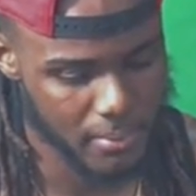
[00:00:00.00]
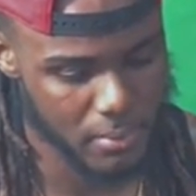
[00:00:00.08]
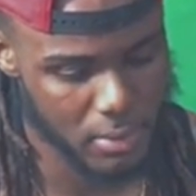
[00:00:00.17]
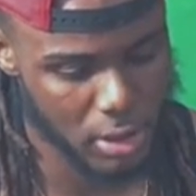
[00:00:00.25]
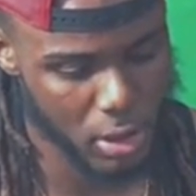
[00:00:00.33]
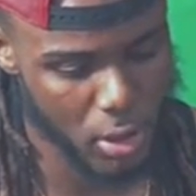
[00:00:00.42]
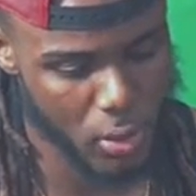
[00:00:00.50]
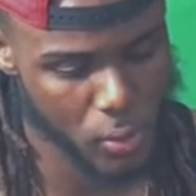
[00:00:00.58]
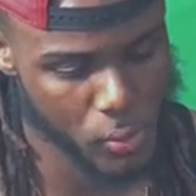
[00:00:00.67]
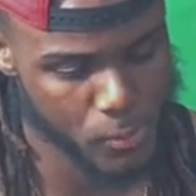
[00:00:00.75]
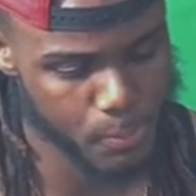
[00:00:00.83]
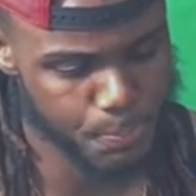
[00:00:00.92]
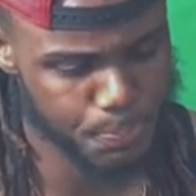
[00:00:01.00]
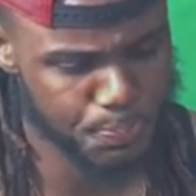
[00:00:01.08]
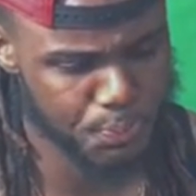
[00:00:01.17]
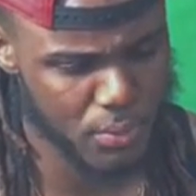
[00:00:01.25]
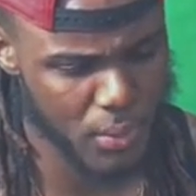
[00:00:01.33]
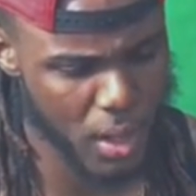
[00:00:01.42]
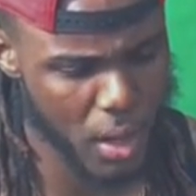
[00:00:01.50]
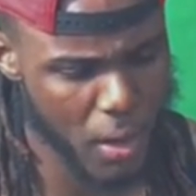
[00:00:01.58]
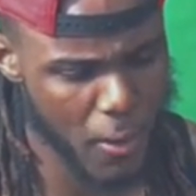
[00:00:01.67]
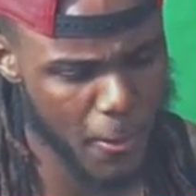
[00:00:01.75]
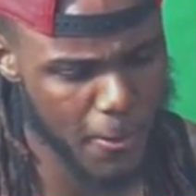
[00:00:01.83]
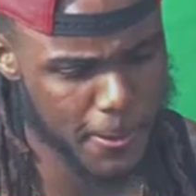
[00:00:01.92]
So,
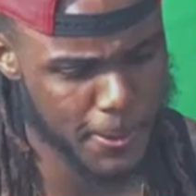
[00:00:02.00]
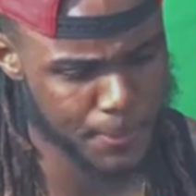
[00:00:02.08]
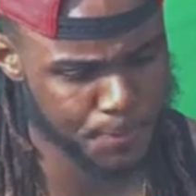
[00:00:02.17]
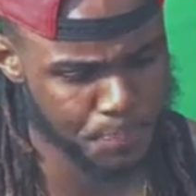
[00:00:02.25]
um,